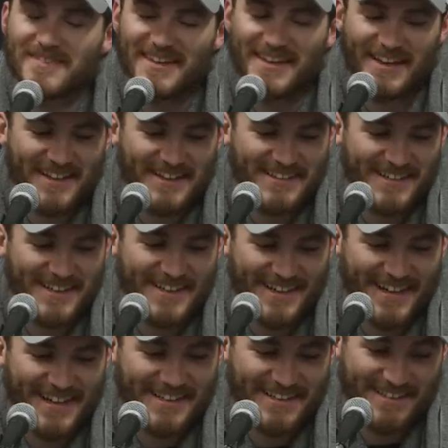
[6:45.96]

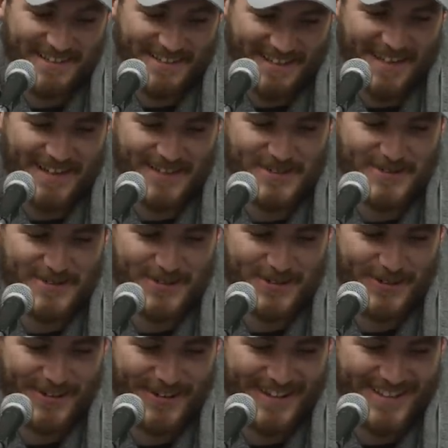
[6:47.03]
Yeah, that is
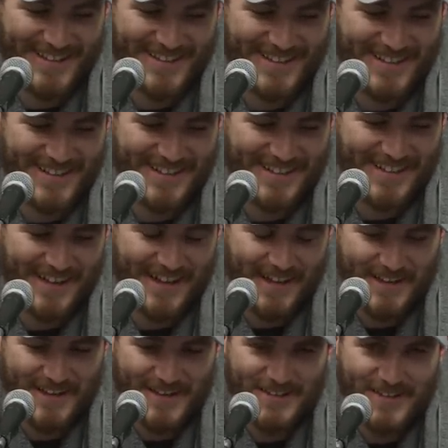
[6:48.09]
true. He's
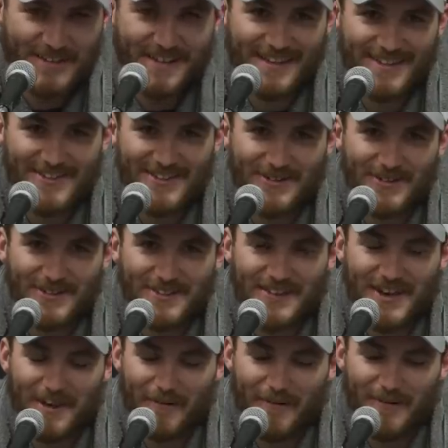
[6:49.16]
still in
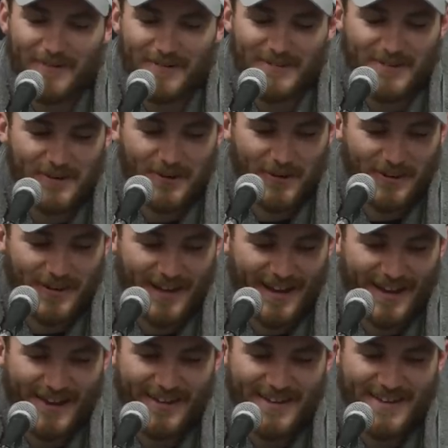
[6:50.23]
timeout
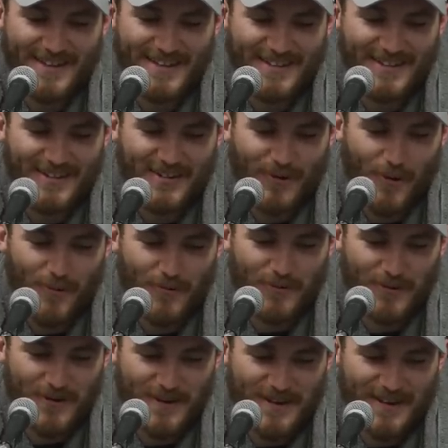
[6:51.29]
till
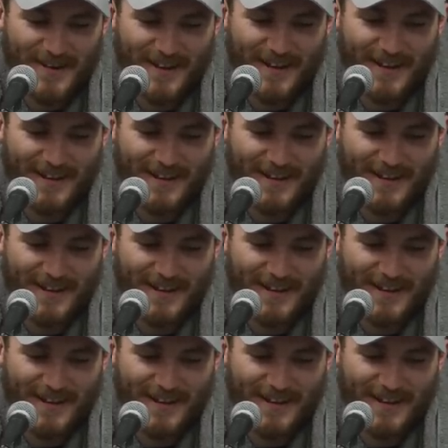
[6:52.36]
hopefully